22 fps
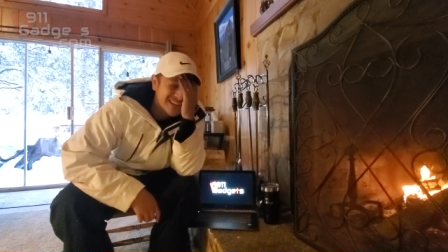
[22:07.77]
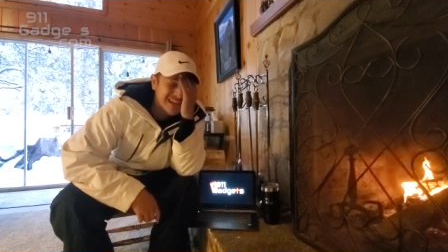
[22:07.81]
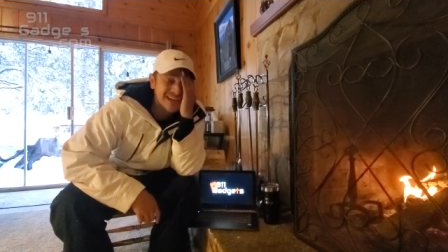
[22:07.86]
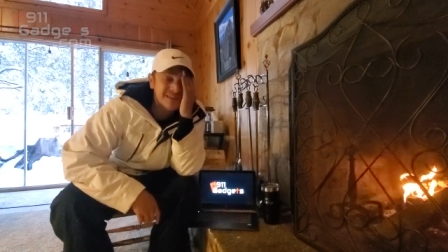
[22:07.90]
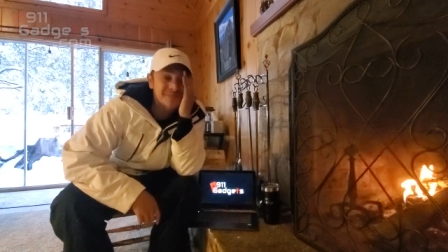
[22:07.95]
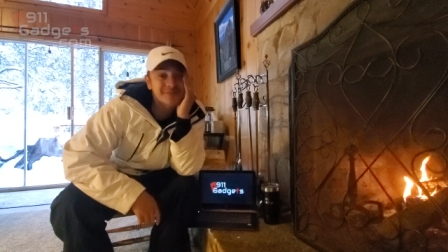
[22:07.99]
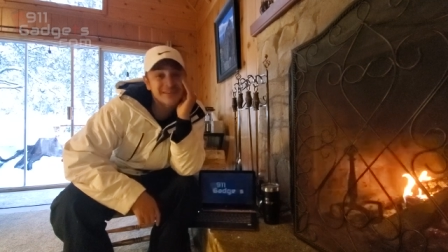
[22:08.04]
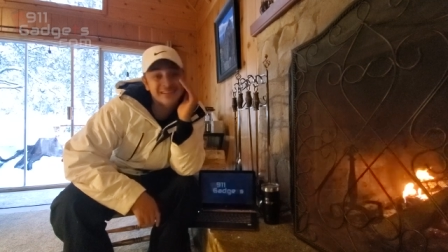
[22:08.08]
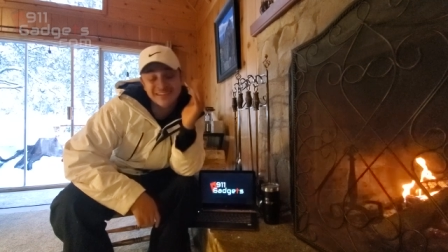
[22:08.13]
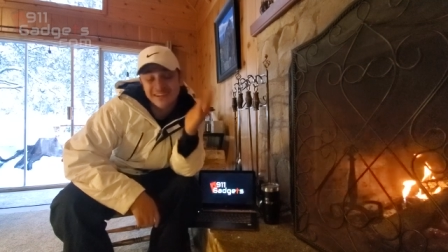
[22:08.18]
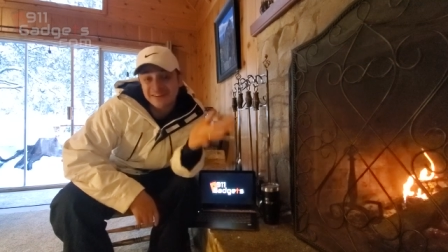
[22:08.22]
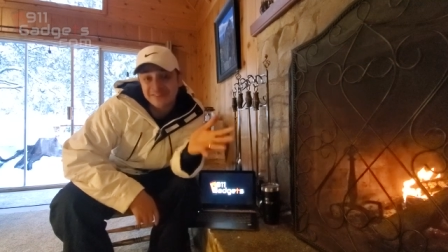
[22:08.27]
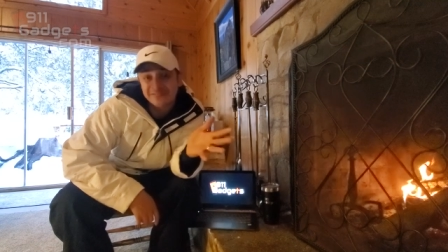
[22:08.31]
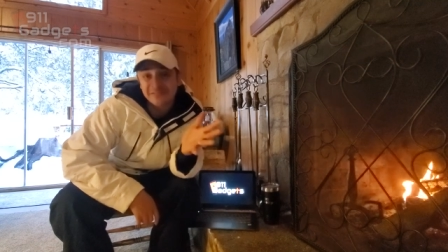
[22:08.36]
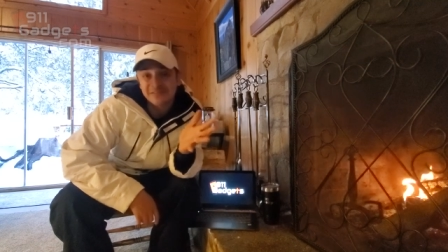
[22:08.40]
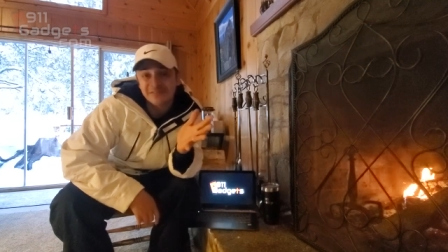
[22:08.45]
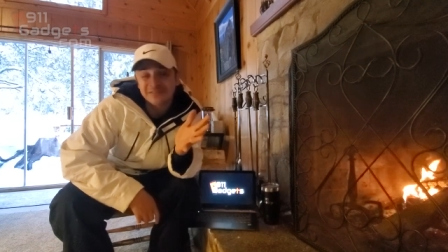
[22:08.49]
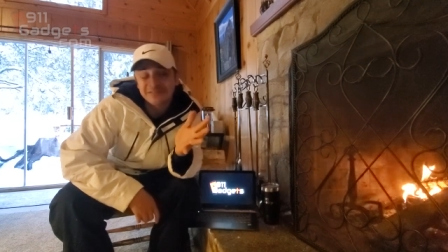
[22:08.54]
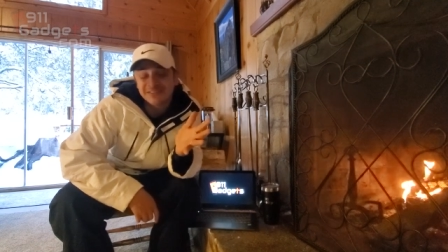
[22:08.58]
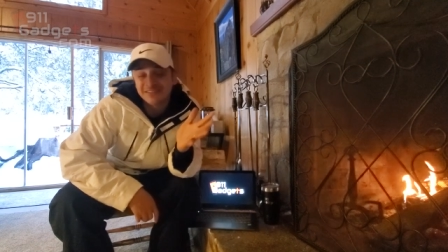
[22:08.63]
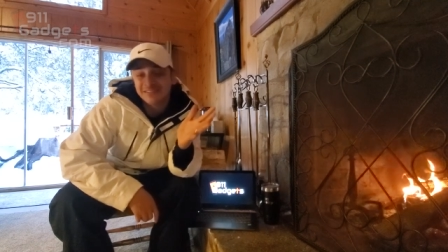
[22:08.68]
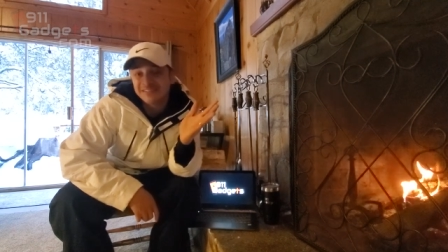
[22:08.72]
you gotta be
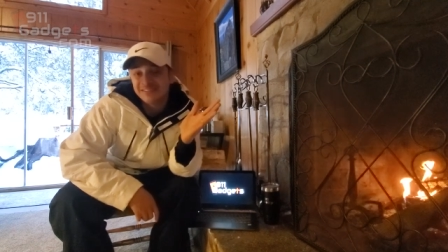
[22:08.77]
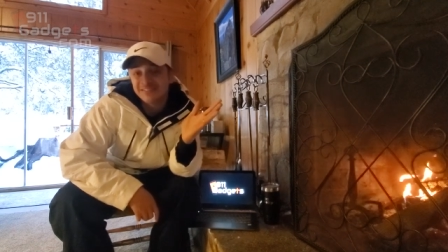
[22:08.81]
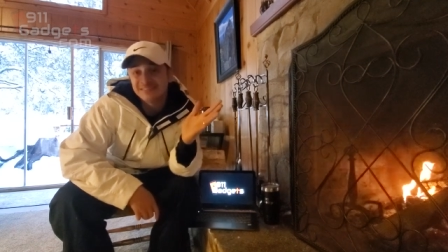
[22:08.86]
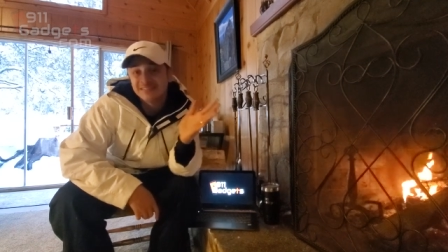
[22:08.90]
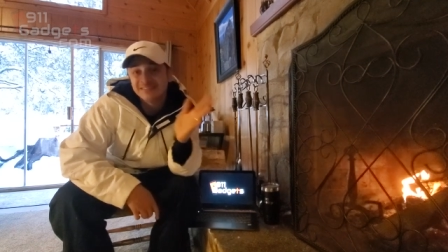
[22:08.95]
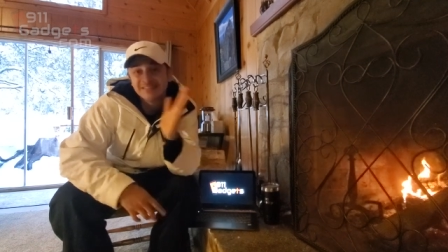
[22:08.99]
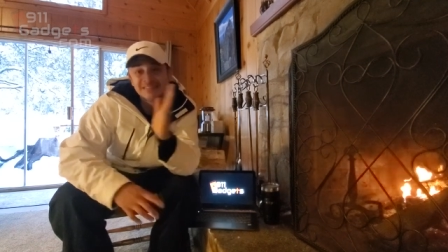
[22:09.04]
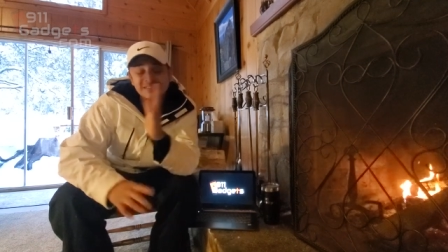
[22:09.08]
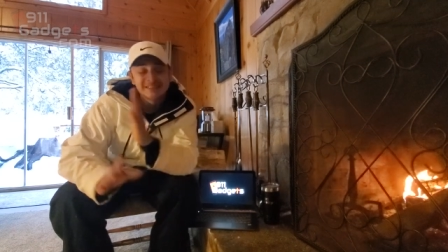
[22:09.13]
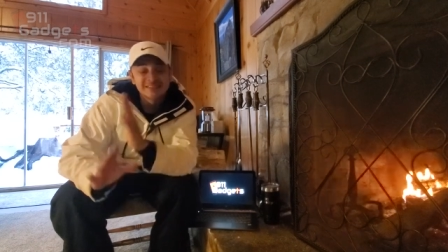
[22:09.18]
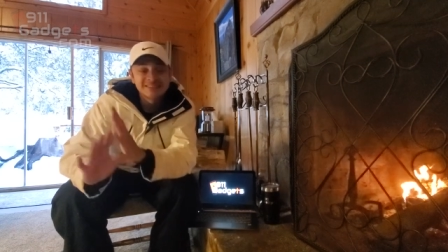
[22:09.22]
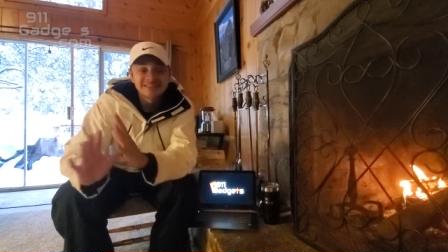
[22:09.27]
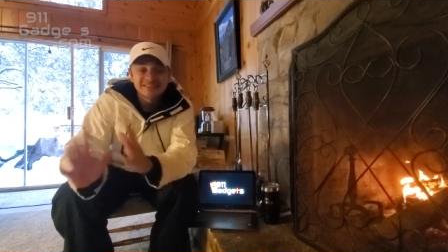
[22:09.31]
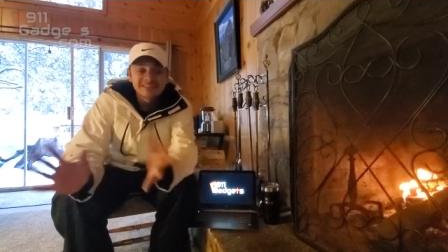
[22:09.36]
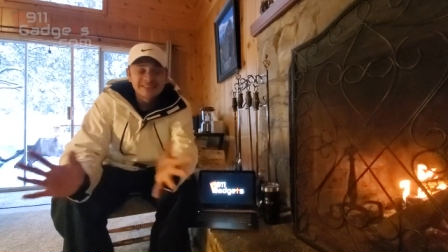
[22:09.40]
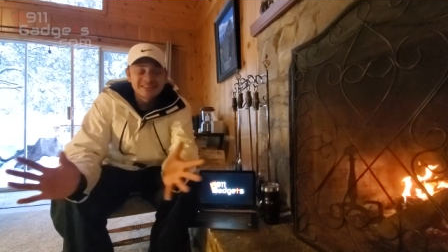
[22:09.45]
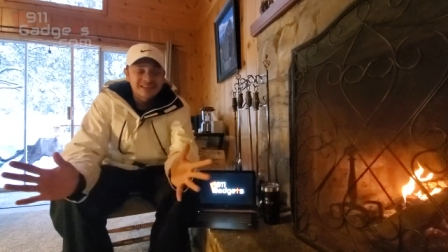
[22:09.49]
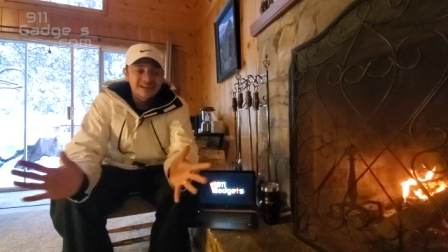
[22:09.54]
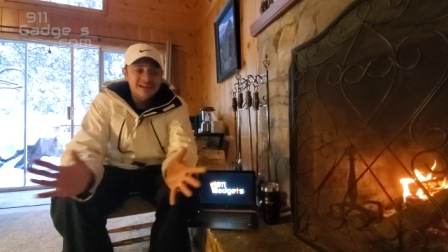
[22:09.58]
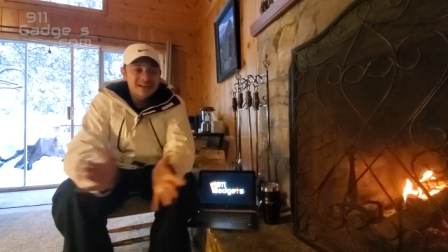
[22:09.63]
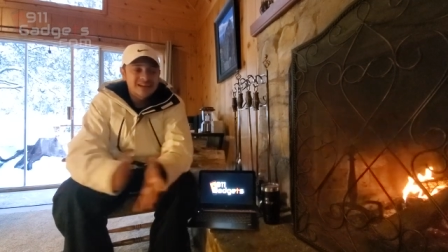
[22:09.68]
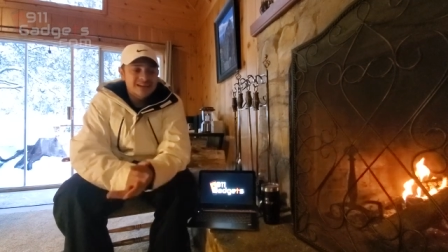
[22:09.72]
careful, you know?
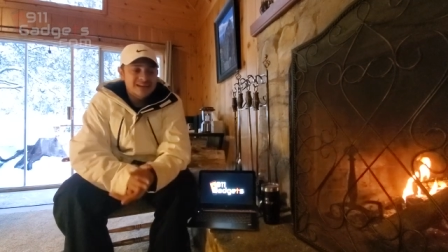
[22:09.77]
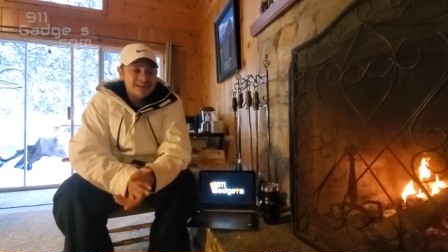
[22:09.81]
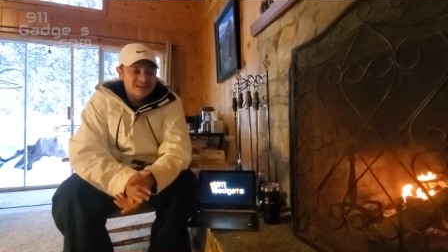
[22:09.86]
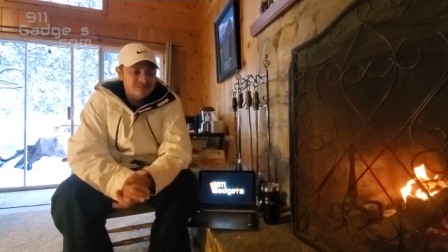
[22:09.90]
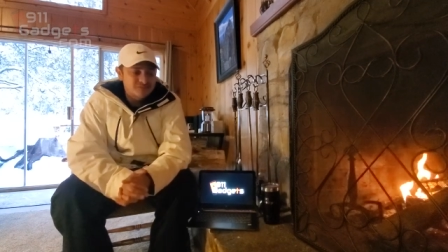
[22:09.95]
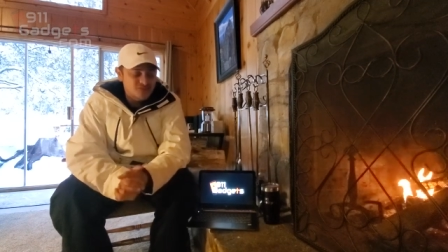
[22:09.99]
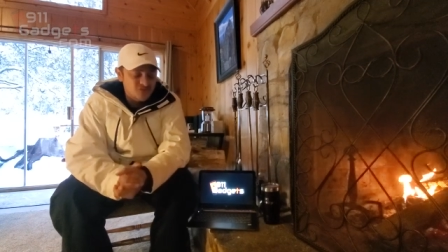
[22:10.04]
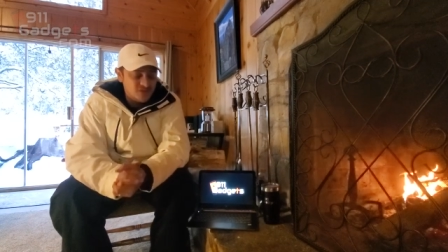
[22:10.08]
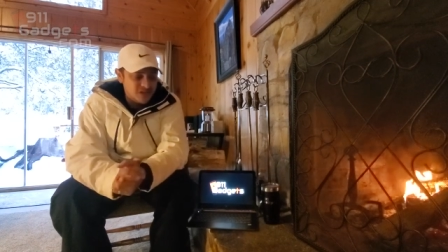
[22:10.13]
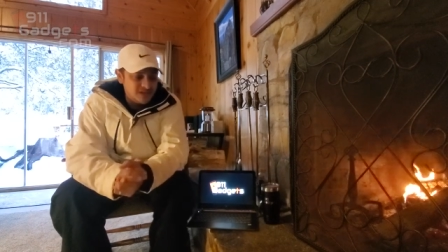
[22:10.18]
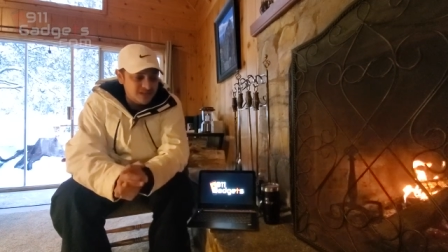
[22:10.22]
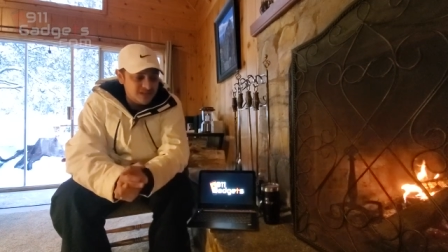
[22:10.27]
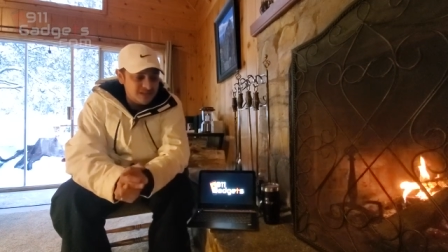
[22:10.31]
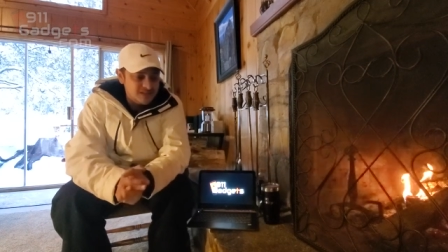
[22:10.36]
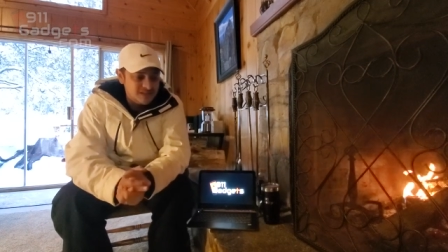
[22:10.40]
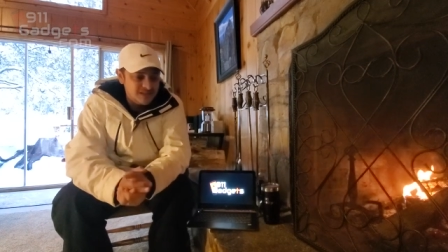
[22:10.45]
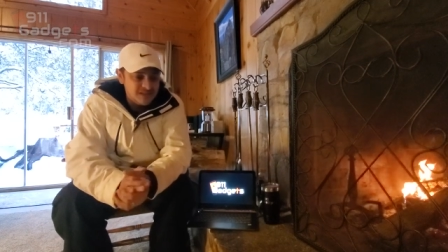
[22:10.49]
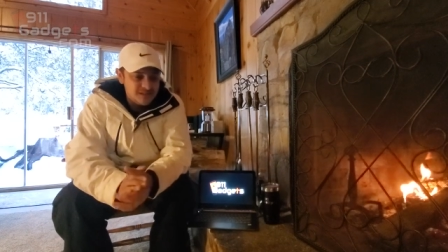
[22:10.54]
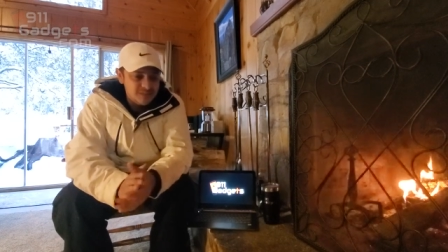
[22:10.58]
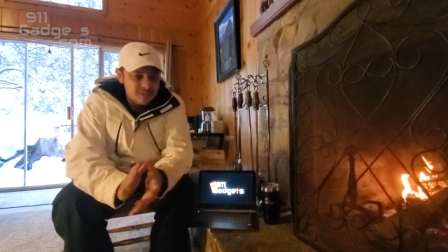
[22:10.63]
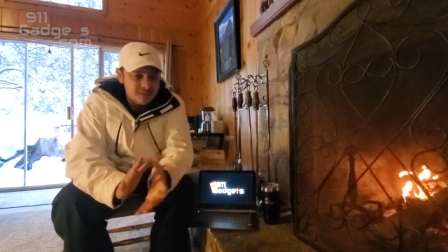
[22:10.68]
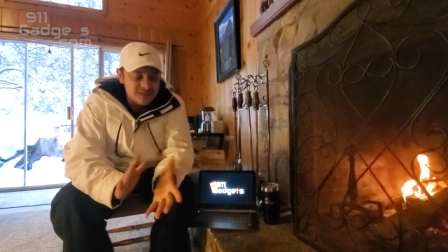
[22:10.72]
I'm trying to
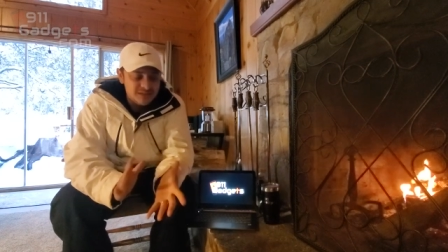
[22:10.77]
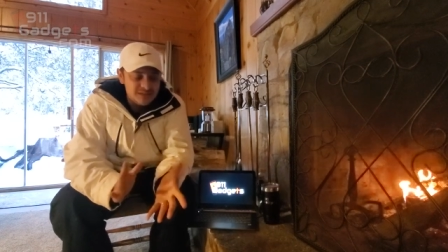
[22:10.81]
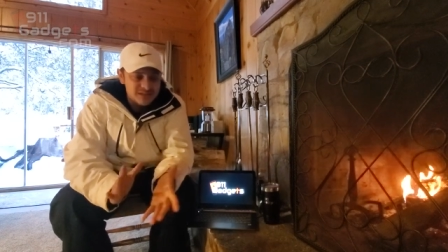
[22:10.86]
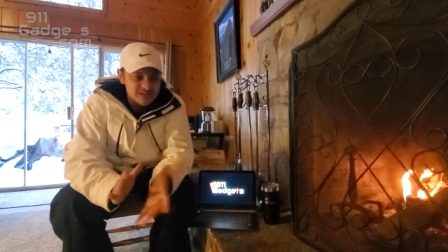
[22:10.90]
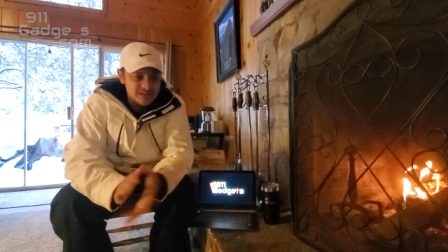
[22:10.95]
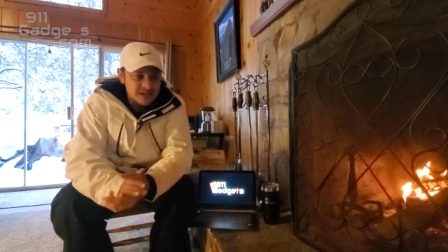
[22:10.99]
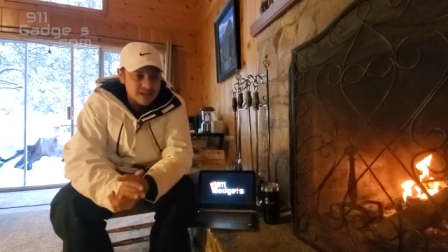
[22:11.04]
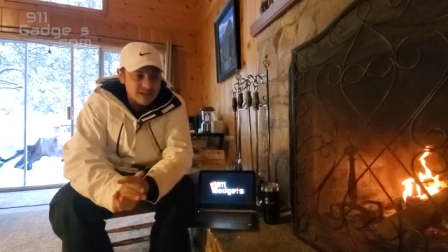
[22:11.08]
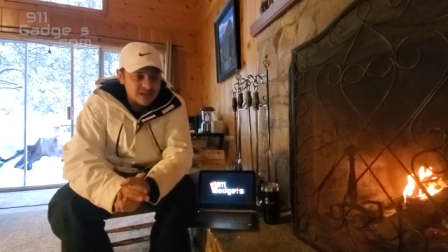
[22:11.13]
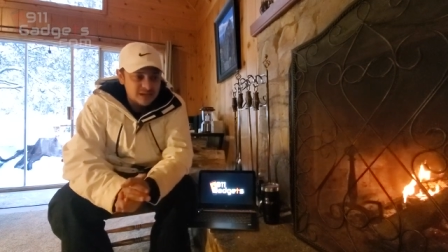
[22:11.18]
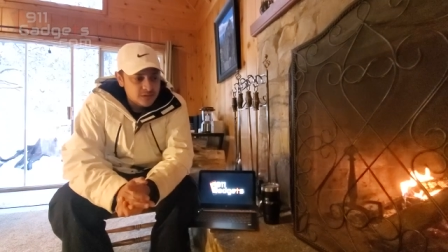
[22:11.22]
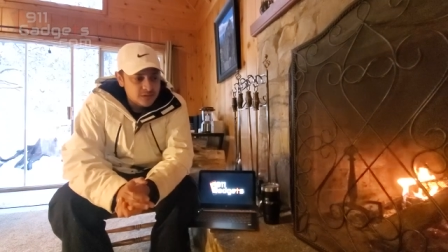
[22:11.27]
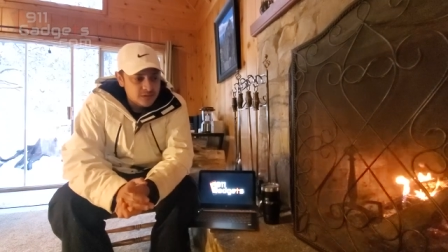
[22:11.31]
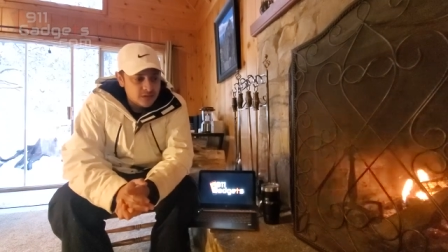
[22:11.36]
keep this like